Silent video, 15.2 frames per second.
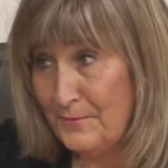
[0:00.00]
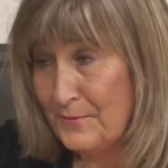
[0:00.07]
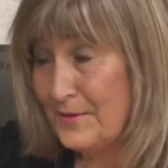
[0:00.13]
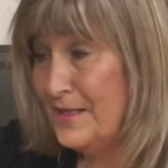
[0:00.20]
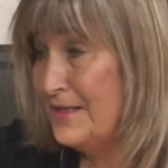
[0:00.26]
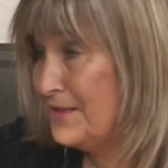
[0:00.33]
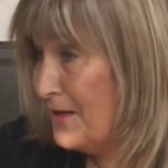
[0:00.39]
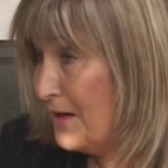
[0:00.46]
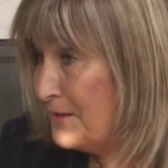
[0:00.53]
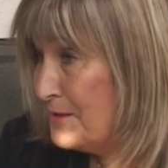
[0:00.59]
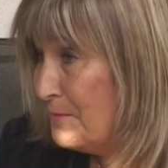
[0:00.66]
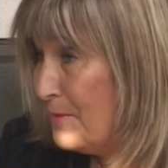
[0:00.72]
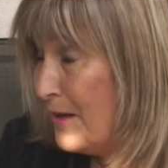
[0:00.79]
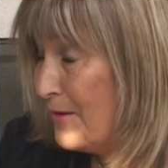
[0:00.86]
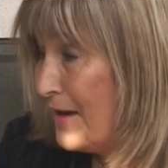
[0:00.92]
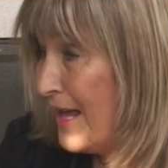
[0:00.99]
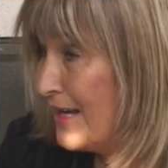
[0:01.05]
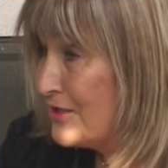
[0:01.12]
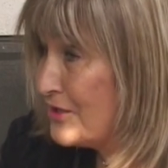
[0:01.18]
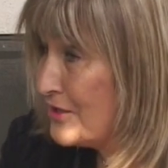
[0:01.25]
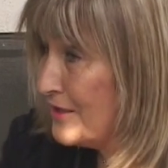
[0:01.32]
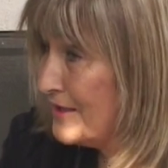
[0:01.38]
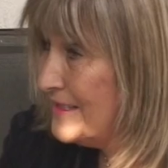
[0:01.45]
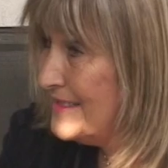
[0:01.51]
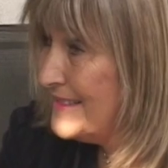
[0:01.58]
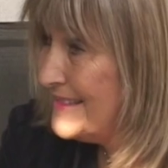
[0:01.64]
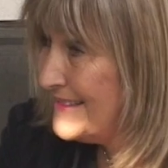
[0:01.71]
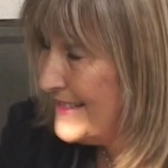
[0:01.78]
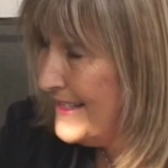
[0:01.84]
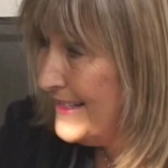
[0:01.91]
where he talked about actually
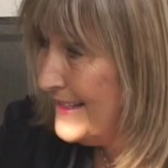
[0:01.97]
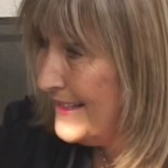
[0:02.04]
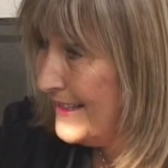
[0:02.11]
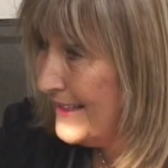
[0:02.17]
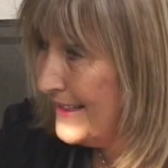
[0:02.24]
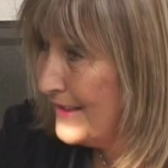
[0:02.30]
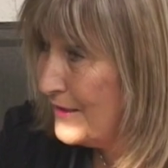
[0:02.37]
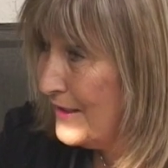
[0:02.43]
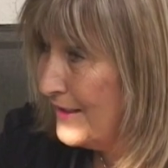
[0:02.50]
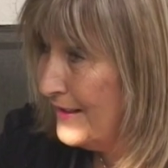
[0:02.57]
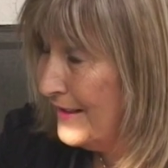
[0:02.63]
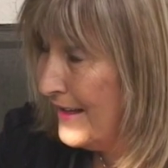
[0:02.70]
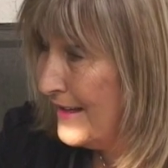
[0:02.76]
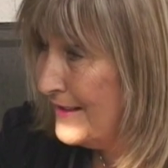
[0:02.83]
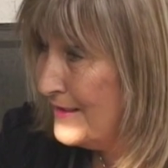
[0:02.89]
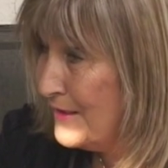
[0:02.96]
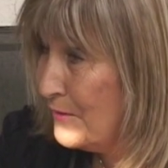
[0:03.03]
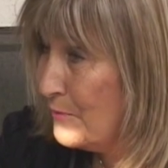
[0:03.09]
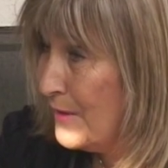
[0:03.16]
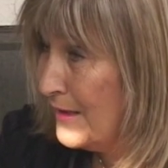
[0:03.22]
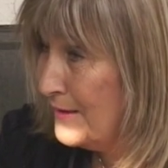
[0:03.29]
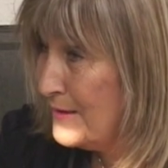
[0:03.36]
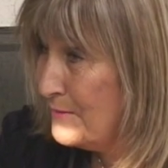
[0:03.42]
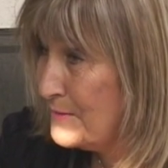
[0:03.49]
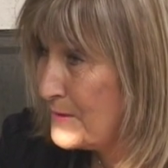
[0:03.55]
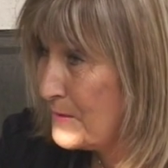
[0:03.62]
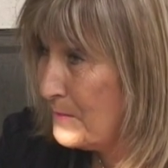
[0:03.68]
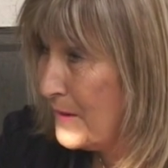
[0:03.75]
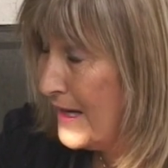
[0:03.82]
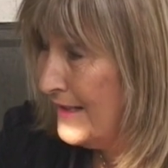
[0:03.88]
seeing a landing while he was
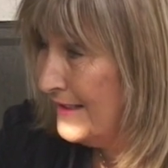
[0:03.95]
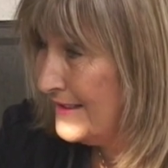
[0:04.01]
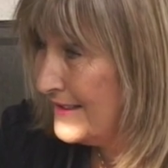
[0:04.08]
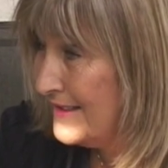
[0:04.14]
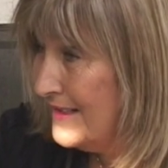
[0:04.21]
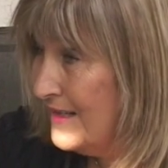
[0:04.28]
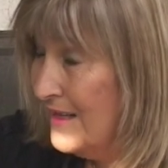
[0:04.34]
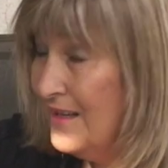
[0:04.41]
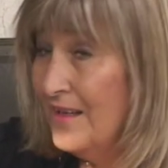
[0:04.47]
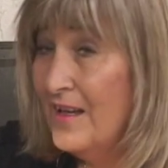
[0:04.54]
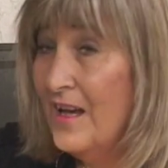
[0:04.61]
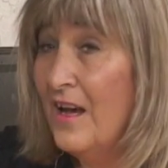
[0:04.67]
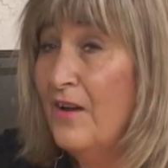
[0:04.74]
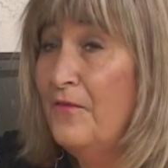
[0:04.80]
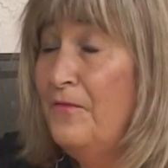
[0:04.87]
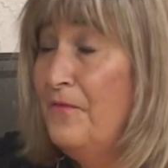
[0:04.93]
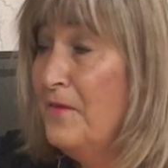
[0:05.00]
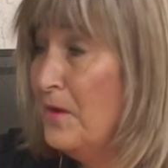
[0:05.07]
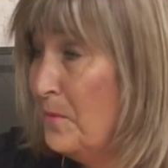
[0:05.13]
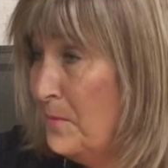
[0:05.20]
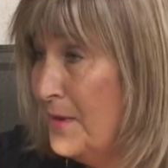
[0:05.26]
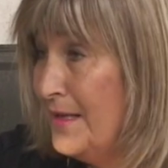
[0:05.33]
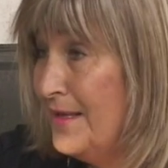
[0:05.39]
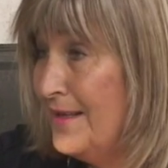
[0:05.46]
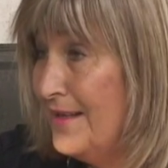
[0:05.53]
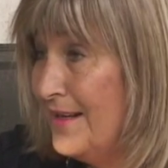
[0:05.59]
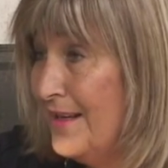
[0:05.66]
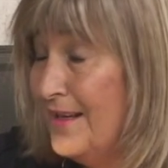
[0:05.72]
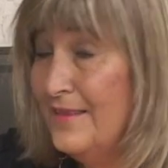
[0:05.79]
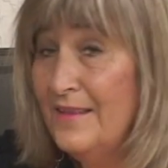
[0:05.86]
a pilot, filming
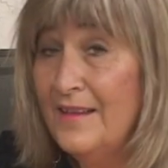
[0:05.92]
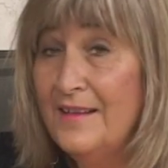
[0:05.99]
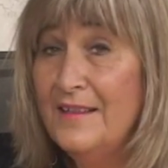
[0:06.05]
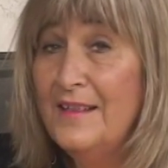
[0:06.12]
it and then